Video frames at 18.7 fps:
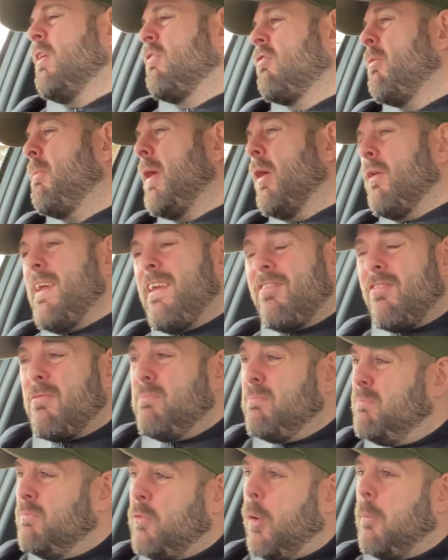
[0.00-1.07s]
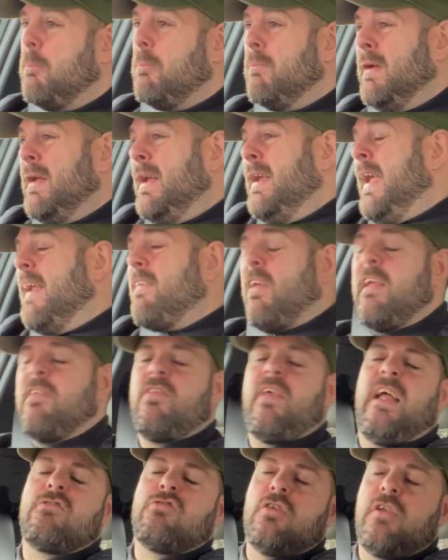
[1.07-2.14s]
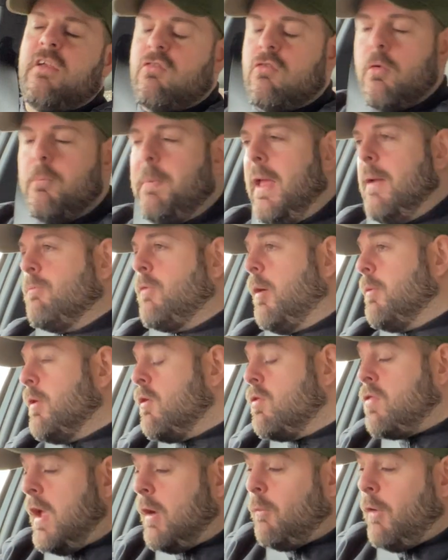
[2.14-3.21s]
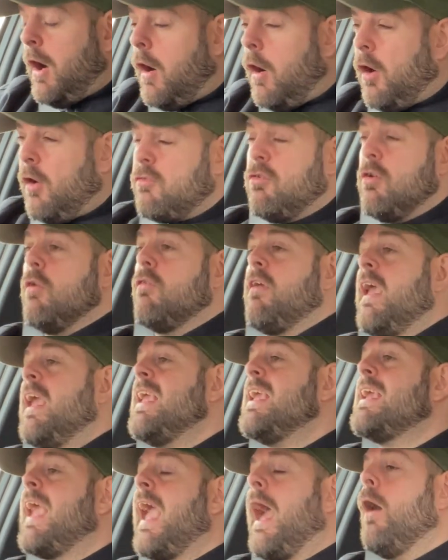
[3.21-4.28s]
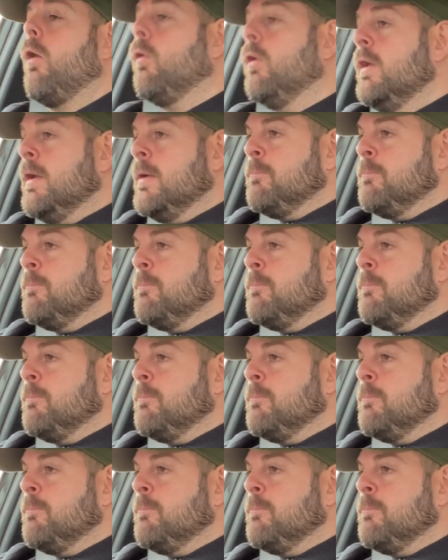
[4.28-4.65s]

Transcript: to be honest, it's that traditional BMW thing where it asks you to eke out,